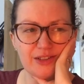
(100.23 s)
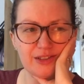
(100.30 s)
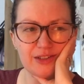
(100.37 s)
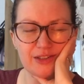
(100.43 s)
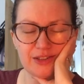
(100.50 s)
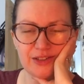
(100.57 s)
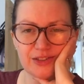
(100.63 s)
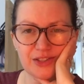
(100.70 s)

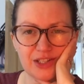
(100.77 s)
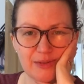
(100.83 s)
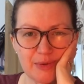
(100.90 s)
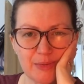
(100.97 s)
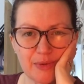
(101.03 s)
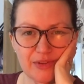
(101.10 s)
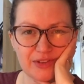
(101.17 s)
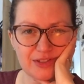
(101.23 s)
oh, should I be
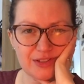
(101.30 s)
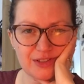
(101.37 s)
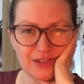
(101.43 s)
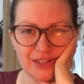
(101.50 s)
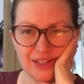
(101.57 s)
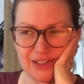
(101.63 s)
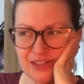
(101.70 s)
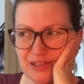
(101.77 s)
bothered to do
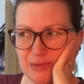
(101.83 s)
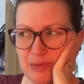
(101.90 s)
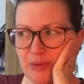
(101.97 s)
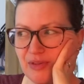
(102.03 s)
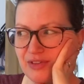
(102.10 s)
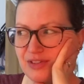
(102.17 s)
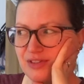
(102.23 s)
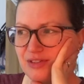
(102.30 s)
this? Should I be
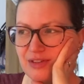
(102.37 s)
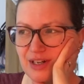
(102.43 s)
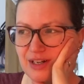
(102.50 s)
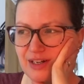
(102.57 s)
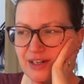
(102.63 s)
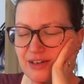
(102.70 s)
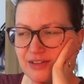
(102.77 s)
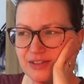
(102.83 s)
bothered to do
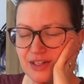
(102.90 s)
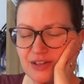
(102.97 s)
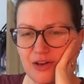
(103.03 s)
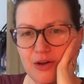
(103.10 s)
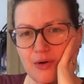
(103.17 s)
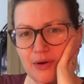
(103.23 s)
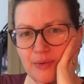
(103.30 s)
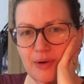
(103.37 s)
that? And I was like,
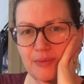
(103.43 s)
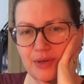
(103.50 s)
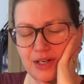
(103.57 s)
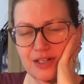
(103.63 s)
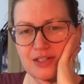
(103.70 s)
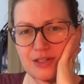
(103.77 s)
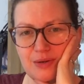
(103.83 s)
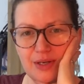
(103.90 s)
no, I'm
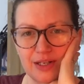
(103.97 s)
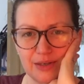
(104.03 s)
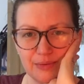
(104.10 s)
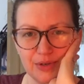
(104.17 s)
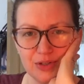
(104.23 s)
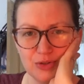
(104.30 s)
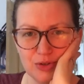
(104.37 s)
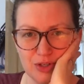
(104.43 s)
going to do it and I'm
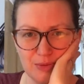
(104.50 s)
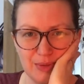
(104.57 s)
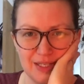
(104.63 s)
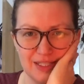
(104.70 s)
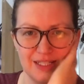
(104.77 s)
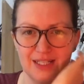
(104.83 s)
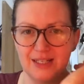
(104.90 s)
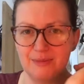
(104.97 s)
going to
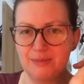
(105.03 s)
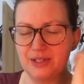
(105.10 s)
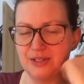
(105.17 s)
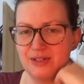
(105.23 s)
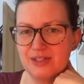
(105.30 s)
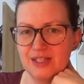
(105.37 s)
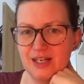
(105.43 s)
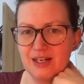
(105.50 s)
document it,
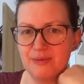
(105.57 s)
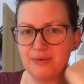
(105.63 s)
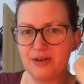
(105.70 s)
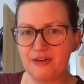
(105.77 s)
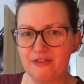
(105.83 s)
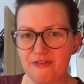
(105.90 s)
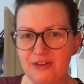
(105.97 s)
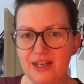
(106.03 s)
because then I'm going
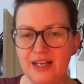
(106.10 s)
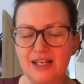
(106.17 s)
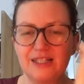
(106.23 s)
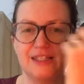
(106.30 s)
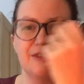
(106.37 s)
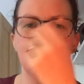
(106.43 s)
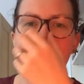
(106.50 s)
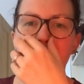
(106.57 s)
to feel
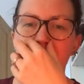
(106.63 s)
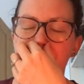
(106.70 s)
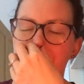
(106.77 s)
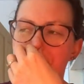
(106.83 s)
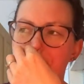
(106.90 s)
as if I